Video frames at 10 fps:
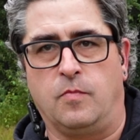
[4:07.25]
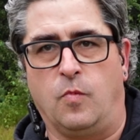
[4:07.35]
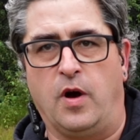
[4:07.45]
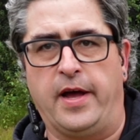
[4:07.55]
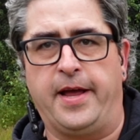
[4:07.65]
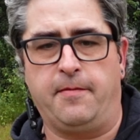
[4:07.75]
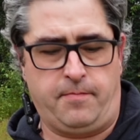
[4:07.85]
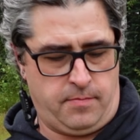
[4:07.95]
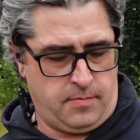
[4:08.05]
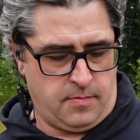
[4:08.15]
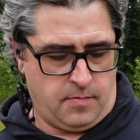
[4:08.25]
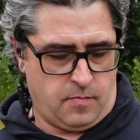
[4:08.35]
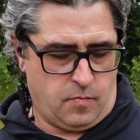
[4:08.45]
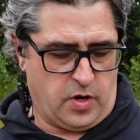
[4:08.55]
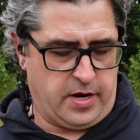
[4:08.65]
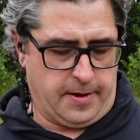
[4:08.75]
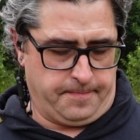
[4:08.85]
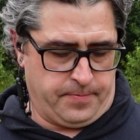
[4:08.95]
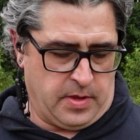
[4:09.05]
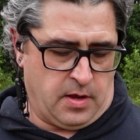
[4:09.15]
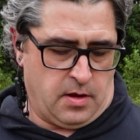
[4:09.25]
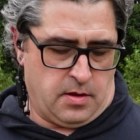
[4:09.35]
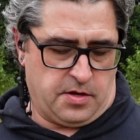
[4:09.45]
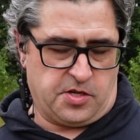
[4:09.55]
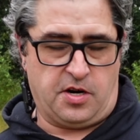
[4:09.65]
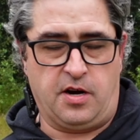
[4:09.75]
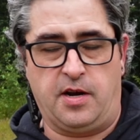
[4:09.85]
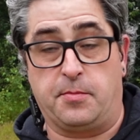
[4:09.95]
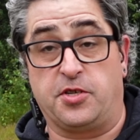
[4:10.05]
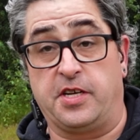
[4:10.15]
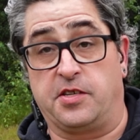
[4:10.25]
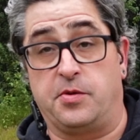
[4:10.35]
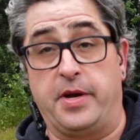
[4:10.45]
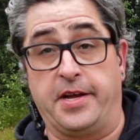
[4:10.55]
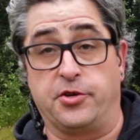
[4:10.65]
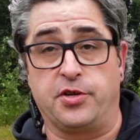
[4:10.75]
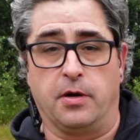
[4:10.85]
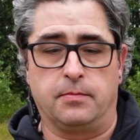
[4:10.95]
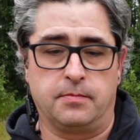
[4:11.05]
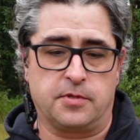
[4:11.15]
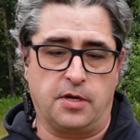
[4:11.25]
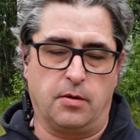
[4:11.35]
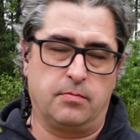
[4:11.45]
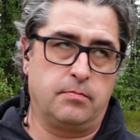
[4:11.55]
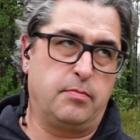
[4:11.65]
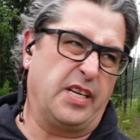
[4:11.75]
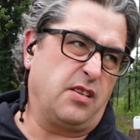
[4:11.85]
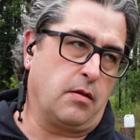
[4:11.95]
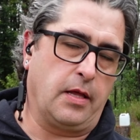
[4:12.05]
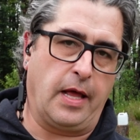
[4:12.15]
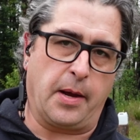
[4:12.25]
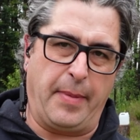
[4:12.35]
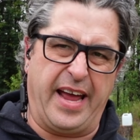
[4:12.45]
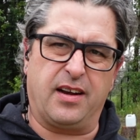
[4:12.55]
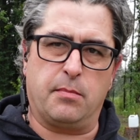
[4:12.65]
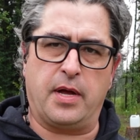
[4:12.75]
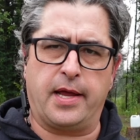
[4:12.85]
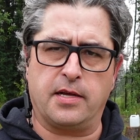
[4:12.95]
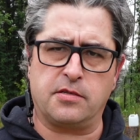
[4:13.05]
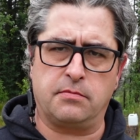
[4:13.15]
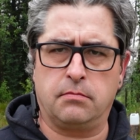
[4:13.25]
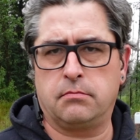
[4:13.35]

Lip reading: Why not? These are number 6 3-inch though, so basically like a Magnum, I guess.